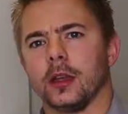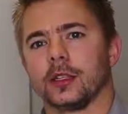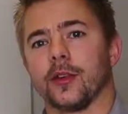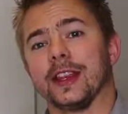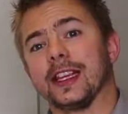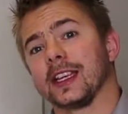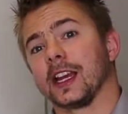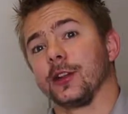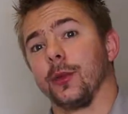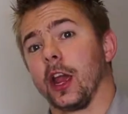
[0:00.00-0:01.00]
So in this
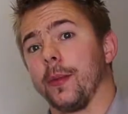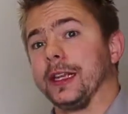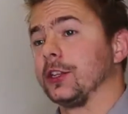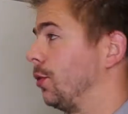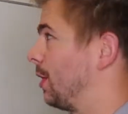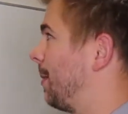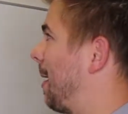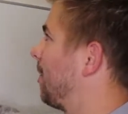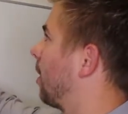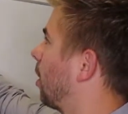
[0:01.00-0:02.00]
section we're going to be talking
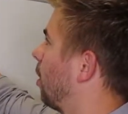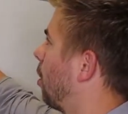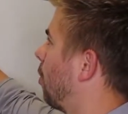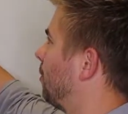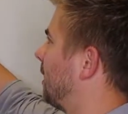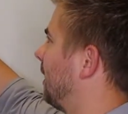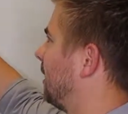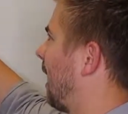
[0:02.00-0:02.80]
about the closing